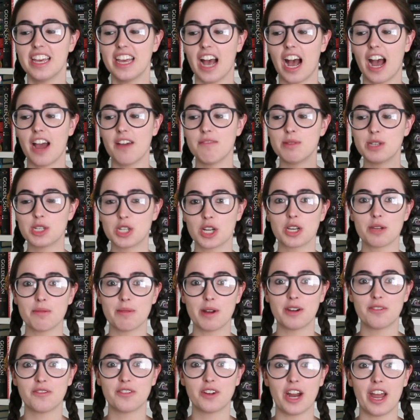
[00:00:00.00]
I've been talking
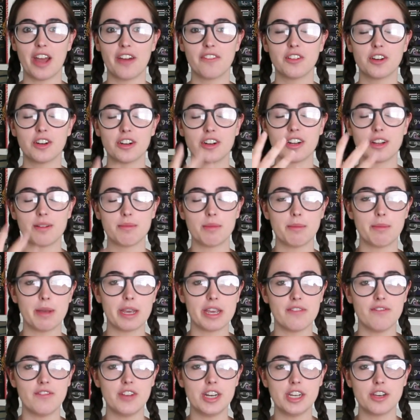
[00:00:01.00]
about it forever and I've been
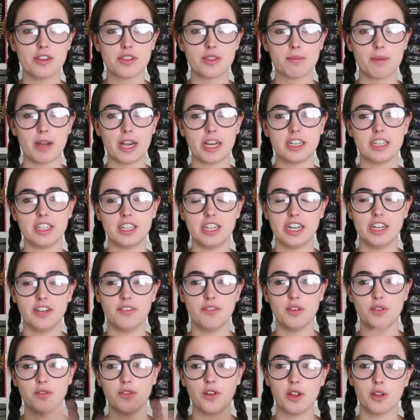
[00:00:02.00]
making videos about it and
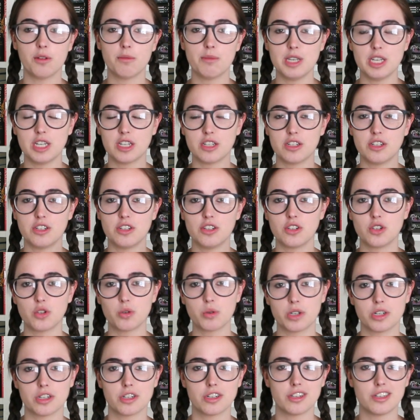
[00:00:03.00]
if you follow me on
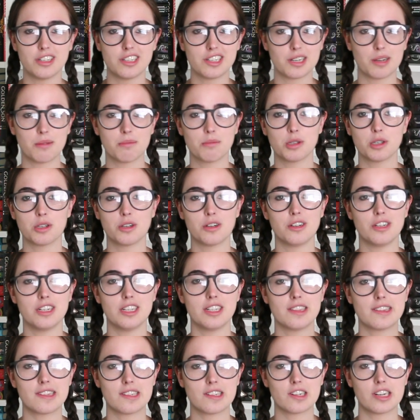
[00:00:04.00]
Twitter and Tumblr and
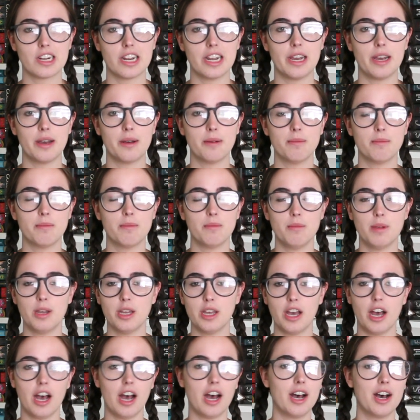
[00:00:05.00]
Instagram
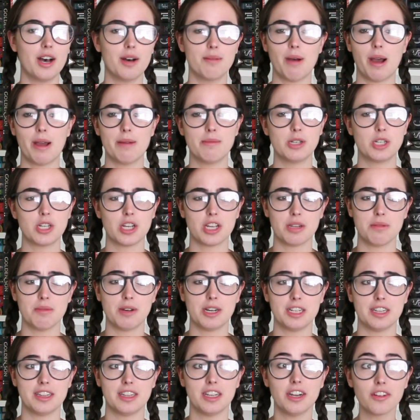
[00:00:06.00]
um, I've been talking
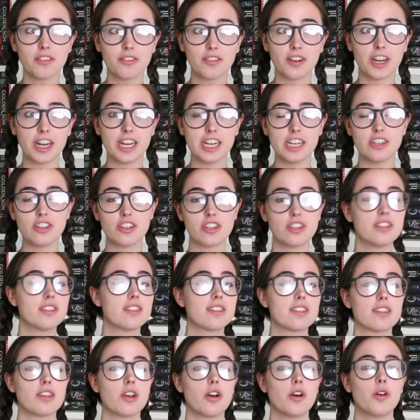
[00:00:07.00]
about it there for ages,
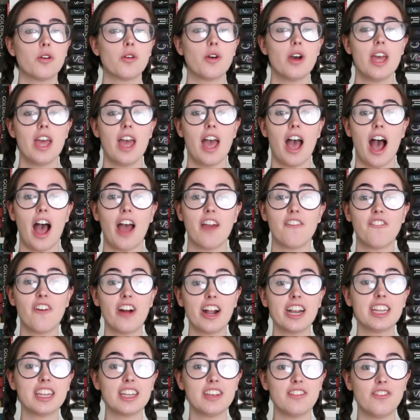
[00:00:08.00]
so I
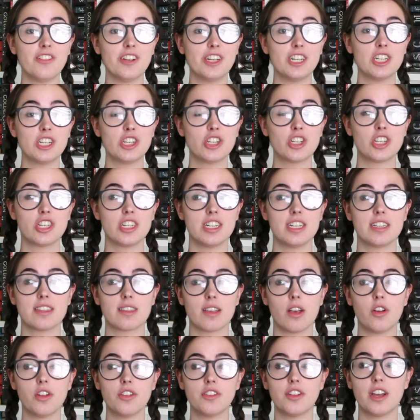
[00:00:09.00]
finally finished. It's
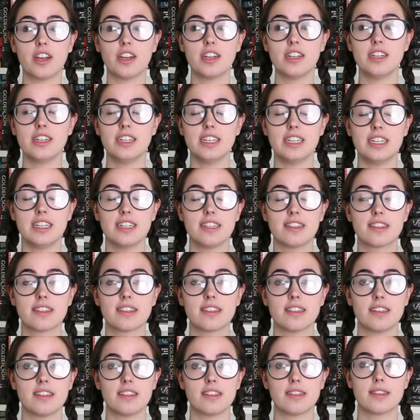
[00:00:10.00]
all done.
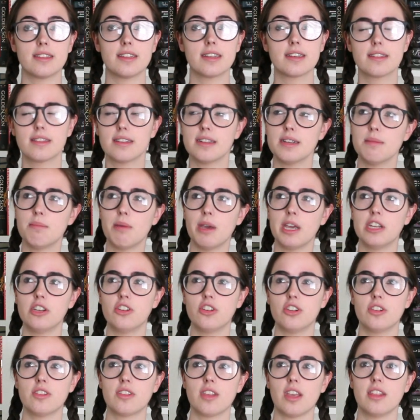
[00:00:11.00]
It's 60
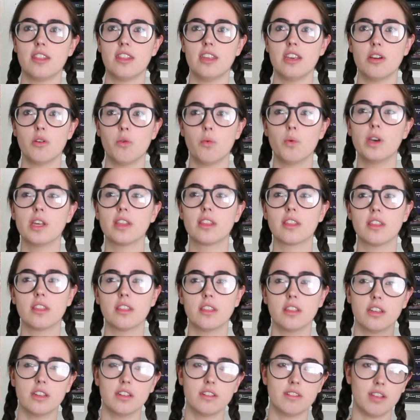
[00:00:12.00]
pages, I think, with
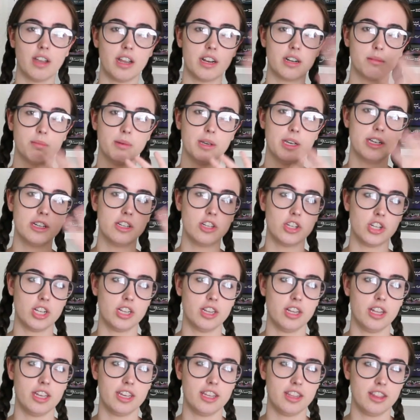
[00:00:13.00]
the title page
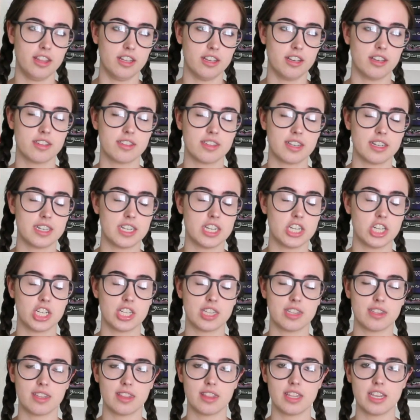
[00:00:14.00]
and like the
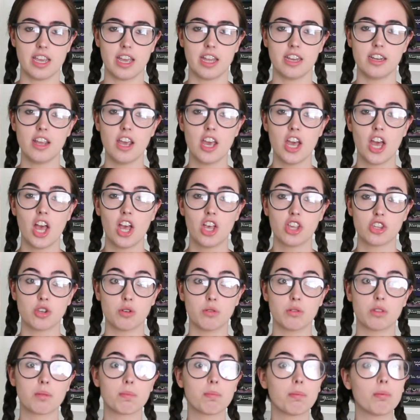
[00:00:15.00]
citations at the end. So
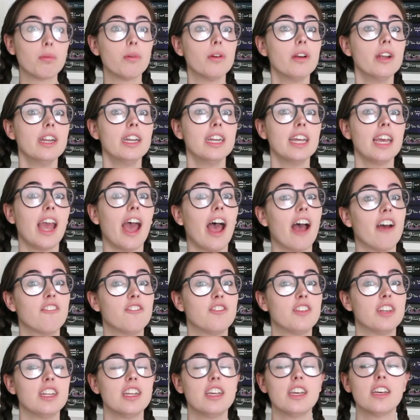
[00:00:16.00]
it's pretty
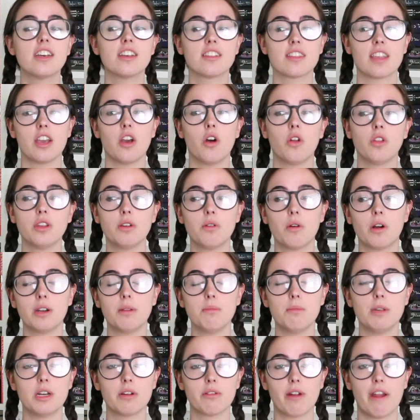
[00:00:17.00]
hefty because they only
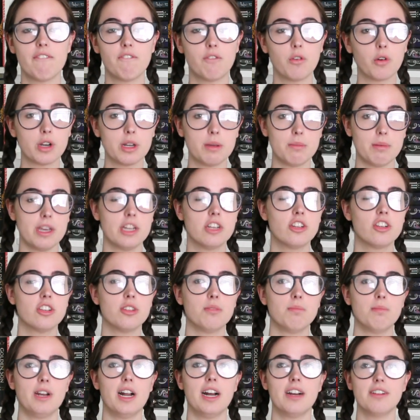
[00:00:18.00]
wanted me to write 40
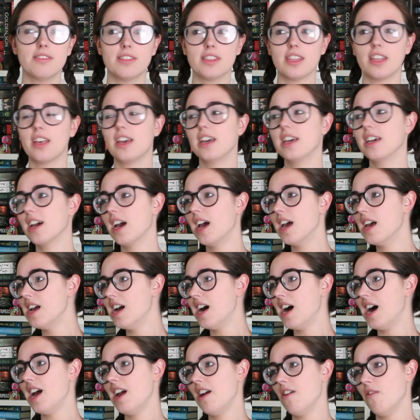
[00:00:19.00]
pages, but I was like,
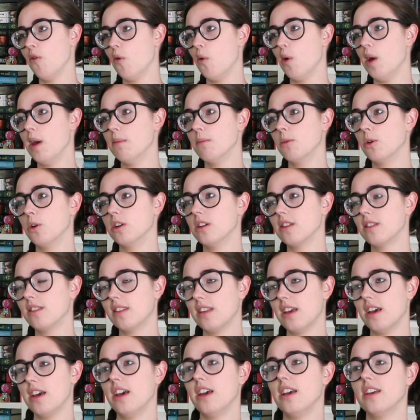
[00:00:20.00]
I have way more to
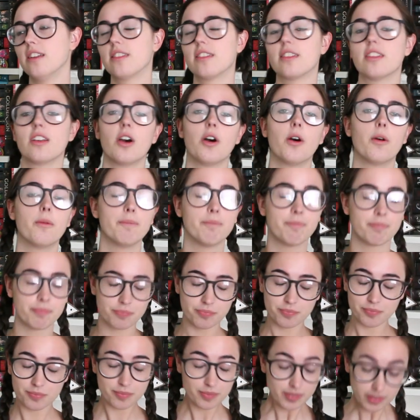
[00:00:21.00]
say, so
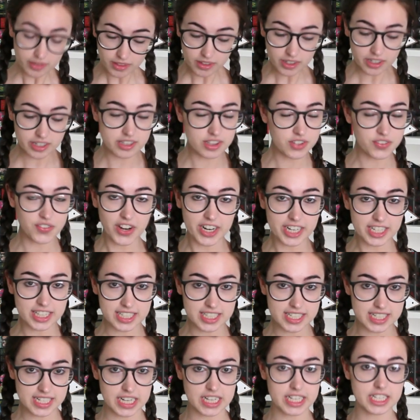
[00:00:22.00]
it's
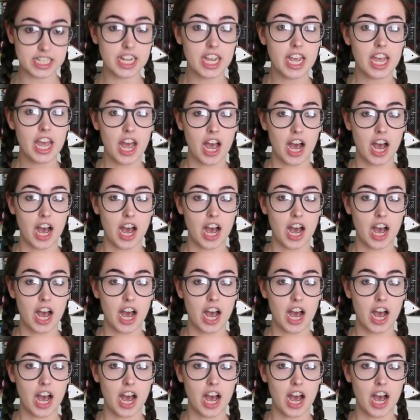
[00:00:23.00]
finally done.